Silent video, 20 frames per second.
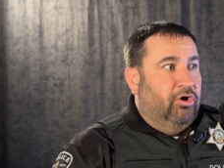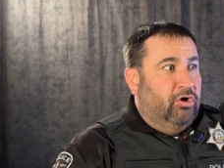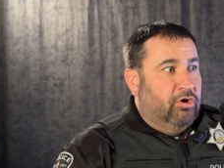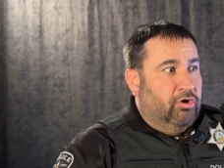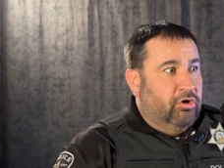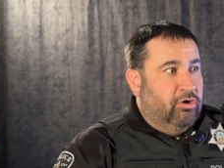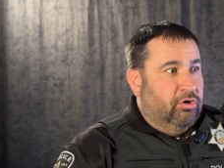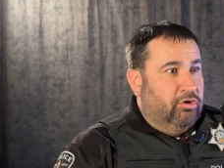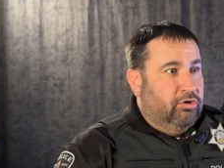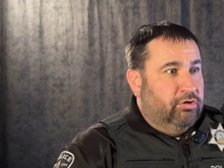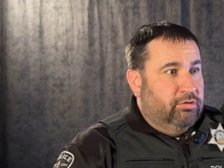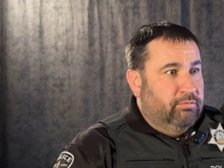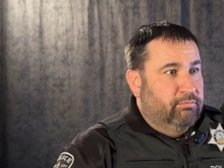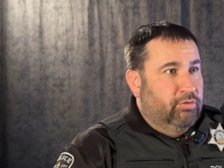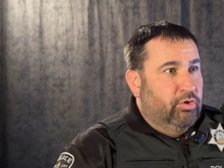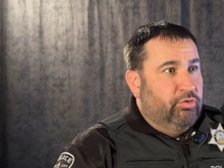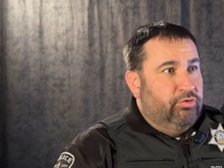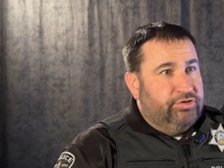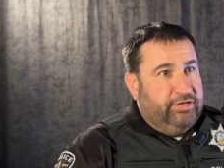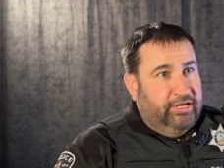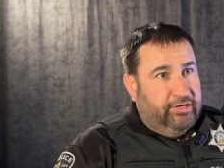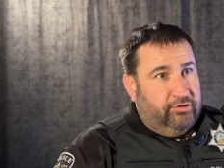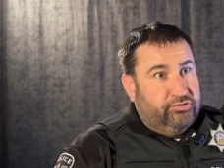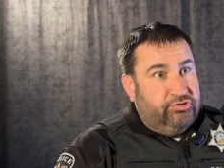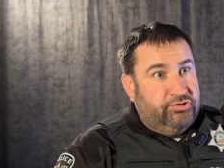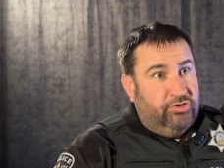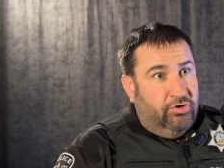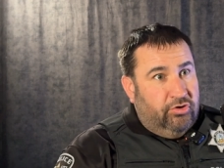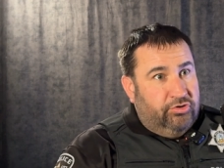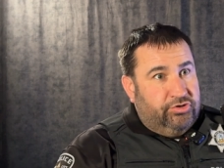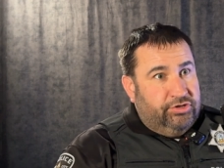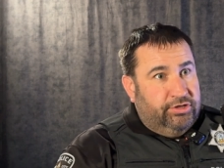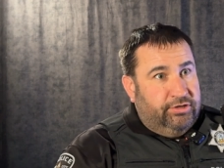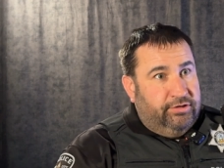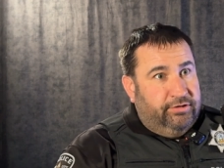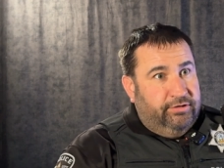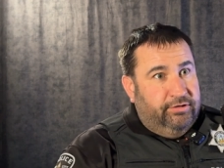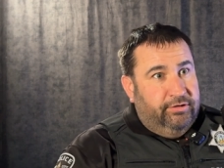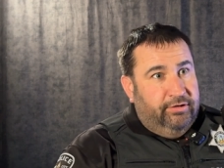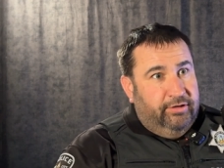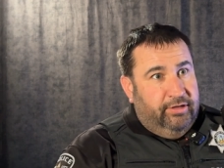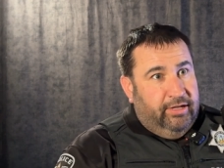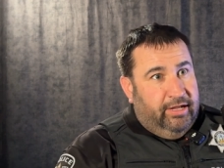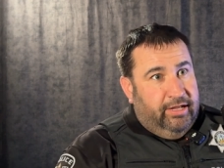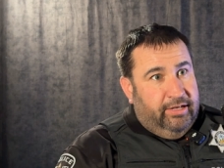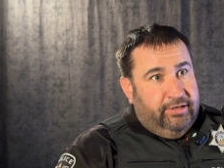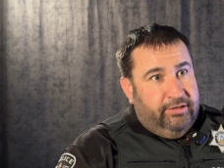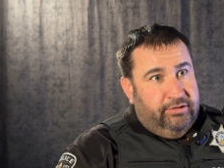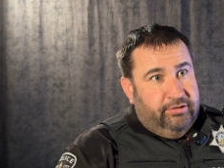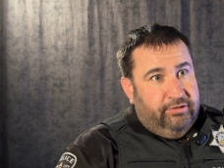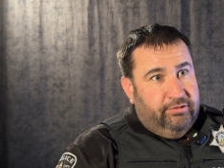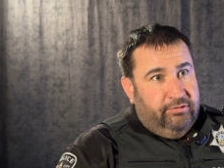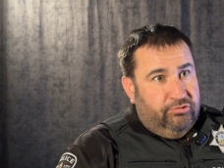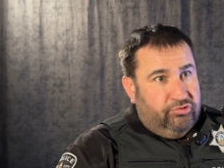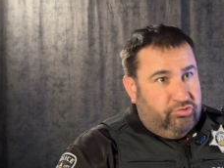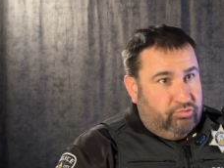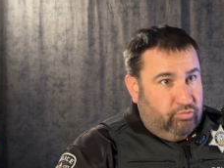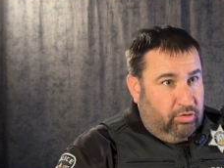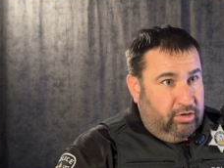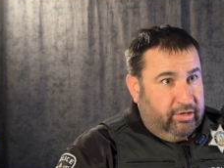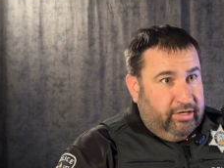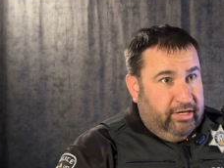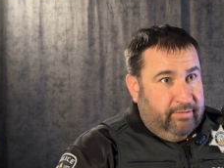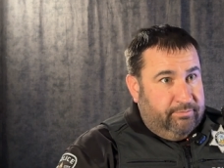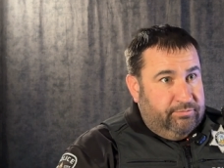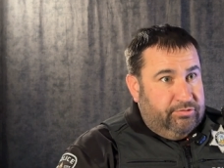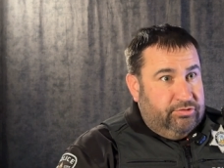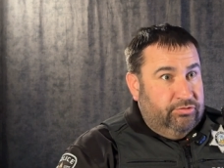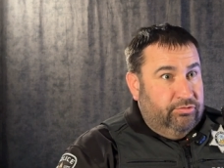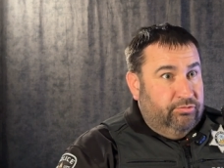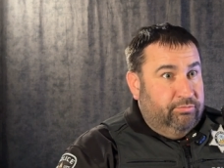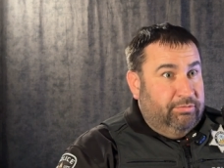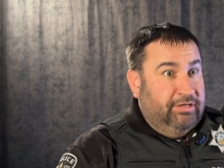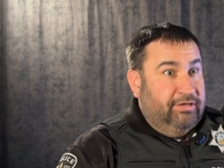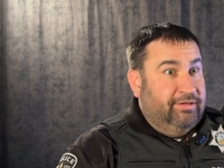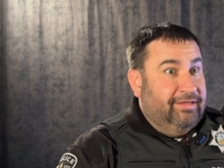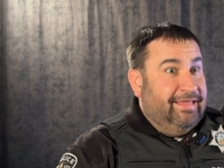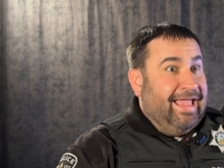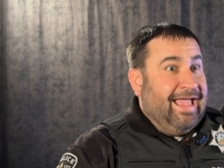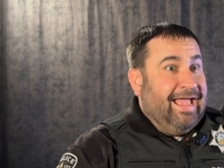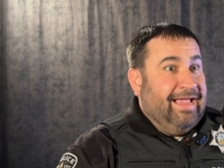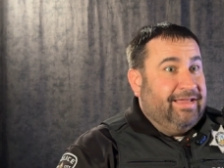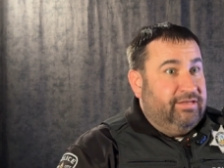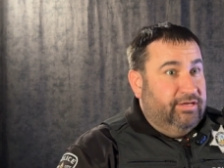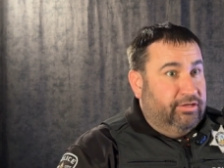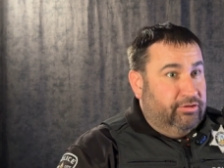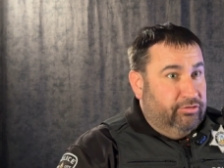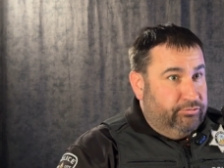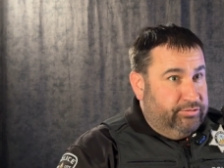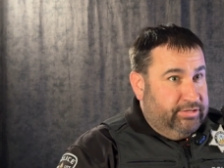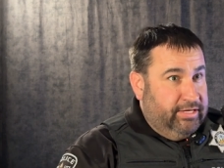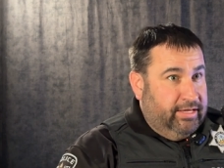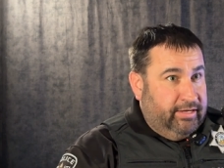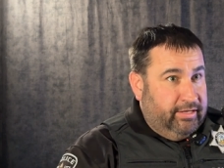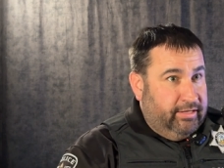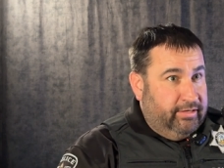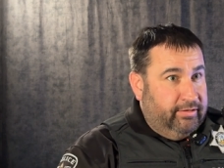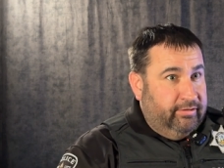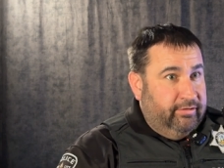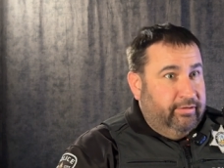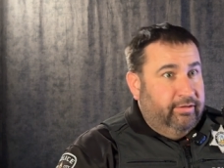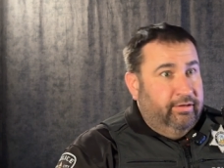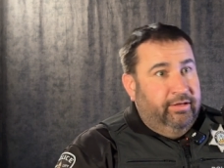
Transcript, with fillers: our motorcycle sergeant got swung up to be the acting lieutenant.